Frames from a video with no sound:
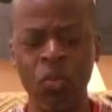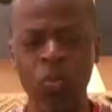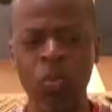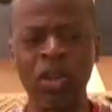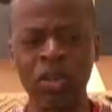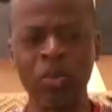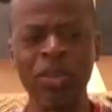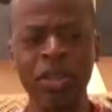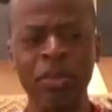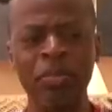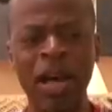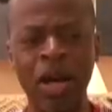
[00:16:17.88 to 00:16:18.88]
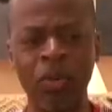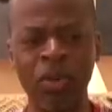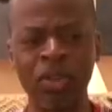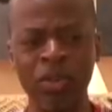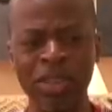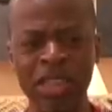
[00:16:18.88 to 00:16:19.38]
what are we about? What
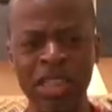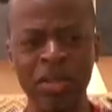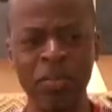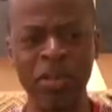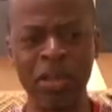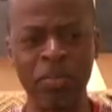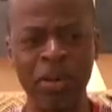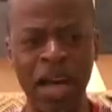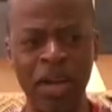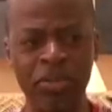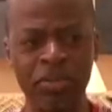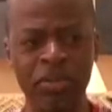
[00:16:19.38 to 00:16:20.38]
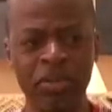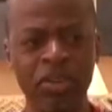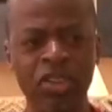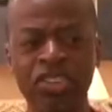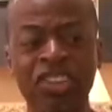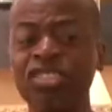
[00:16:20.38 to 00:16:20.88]
do we need to be about?
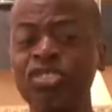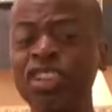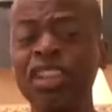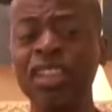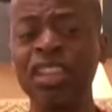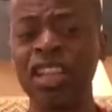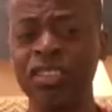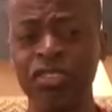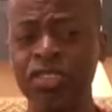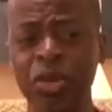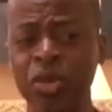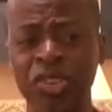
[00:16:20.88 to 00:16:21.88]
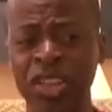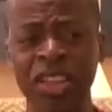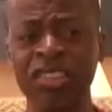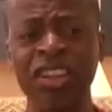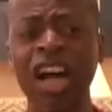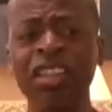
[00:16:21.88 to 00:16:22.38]
Because it's really confusing.
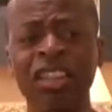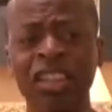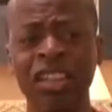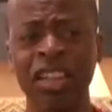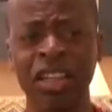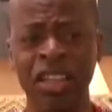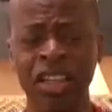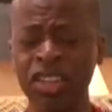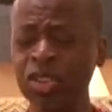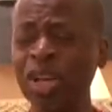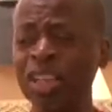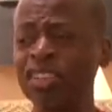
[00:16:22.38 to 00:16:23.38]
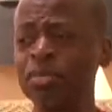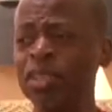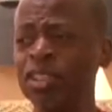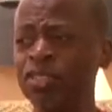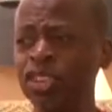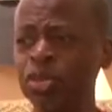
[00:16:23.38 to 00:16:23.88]
It's unclear. You got some
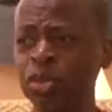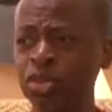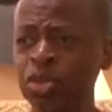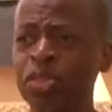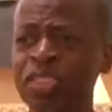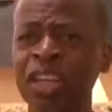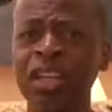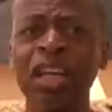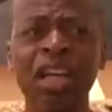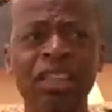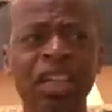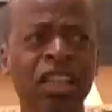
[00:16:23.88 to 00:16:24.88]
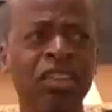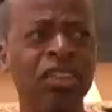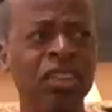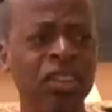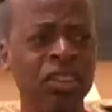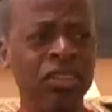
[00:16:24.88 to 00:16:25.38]
individuals who think that
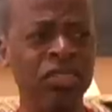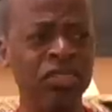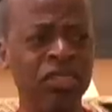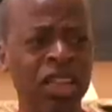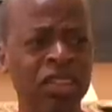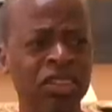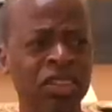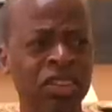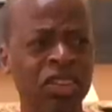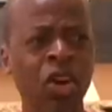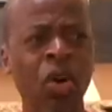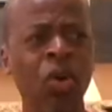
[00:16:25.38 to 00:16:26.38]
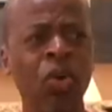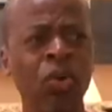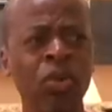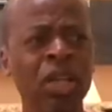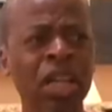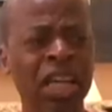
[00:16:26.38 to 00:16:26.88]
the
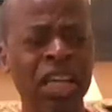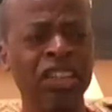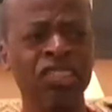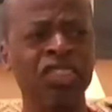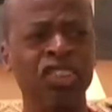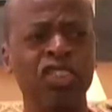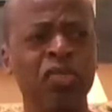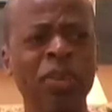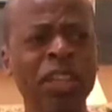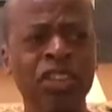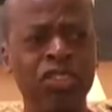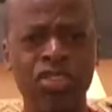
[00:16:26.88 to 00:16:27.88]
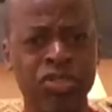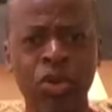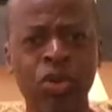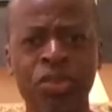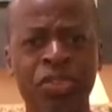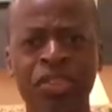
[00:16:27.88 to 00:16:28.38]
goal is to speak
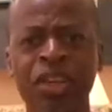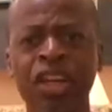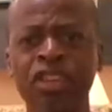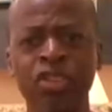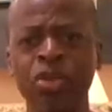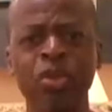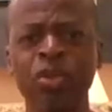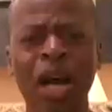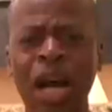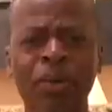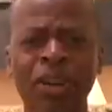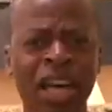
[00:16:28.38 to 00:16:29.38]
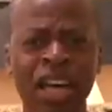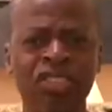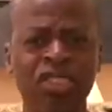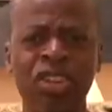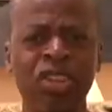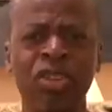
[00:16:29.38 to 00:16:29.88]
truth to our
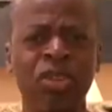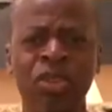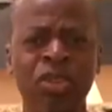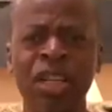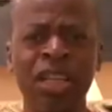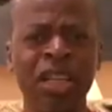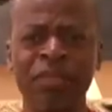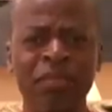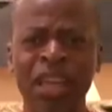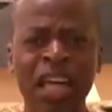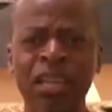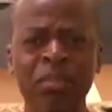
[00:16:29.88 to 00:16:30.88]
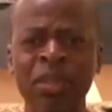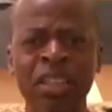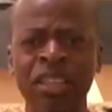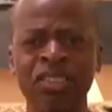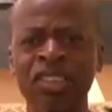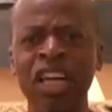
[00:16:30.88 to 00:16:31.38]
external
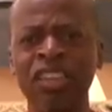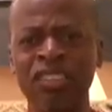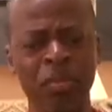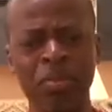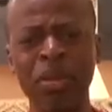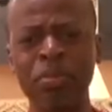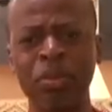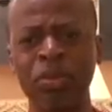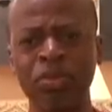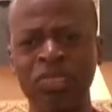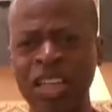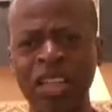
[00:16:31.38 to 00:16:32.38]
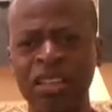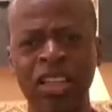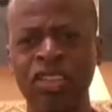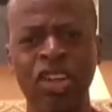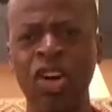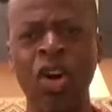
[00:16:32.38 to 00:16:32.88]
enemies. Some people think that
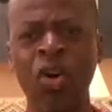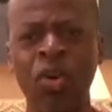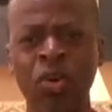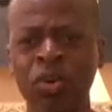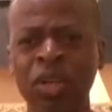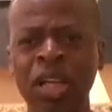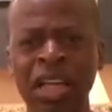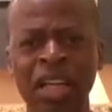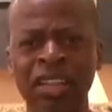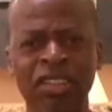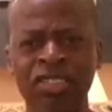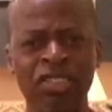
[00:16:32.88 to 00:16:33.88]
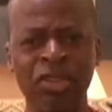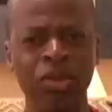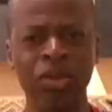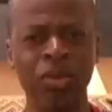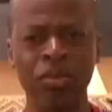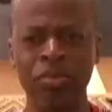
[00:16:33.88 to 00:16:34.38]
the goal is
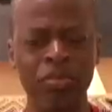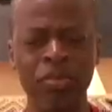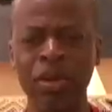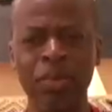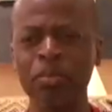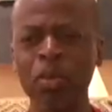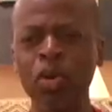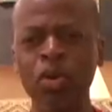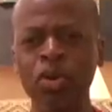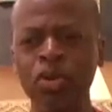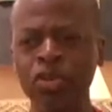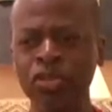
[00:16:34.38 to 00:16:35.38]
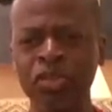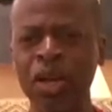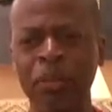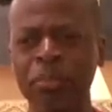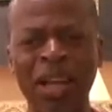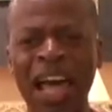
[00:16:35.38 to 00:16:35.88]
to move
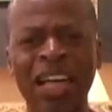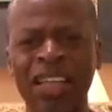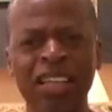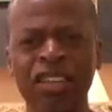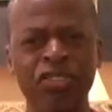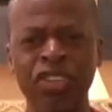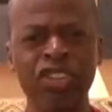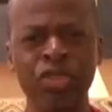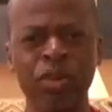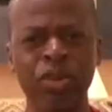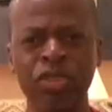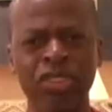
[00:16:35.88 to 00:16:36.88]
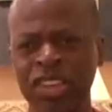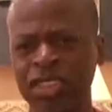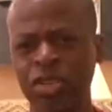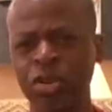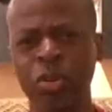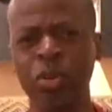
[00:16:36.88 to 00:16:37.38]
black individuals
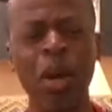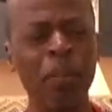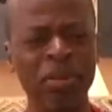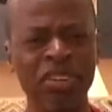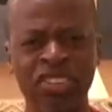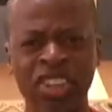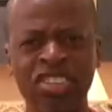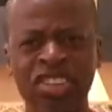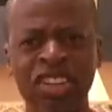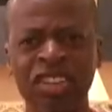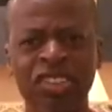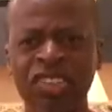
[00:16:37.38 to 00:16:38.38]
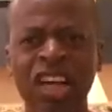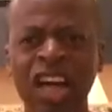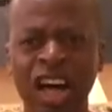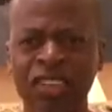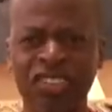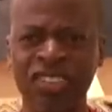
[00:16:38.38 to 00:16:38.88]
into positions
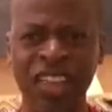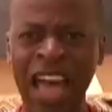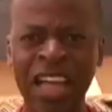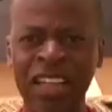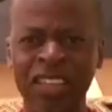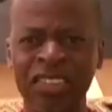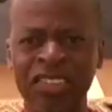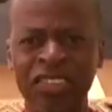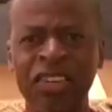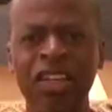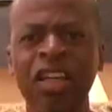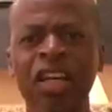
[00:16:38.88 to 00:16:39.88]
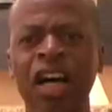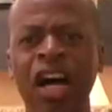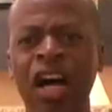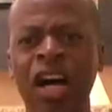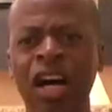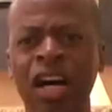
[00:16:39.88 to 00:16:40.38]
of status,
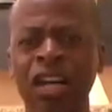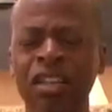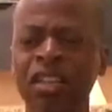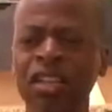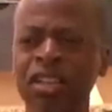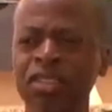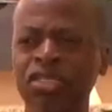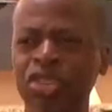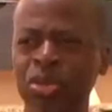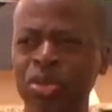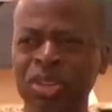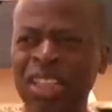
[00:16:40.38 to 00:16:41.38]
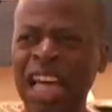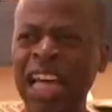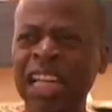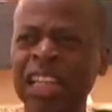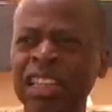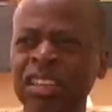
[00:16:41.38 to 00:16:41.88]
to
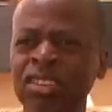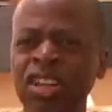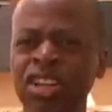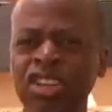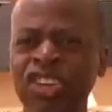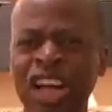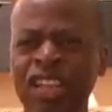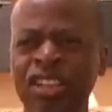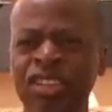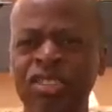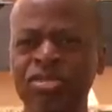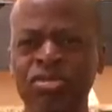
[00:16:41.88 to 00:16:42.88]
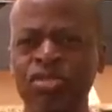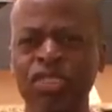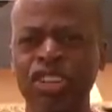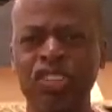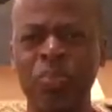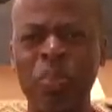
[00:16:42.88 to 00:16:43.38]
gain greater
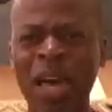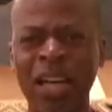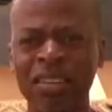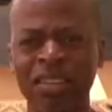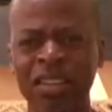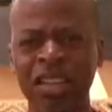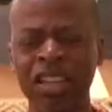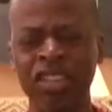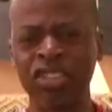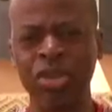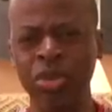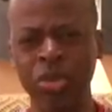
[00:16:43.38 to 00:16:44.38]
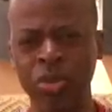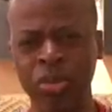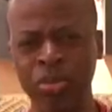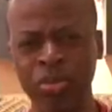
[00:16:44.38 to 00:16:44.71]
respect, to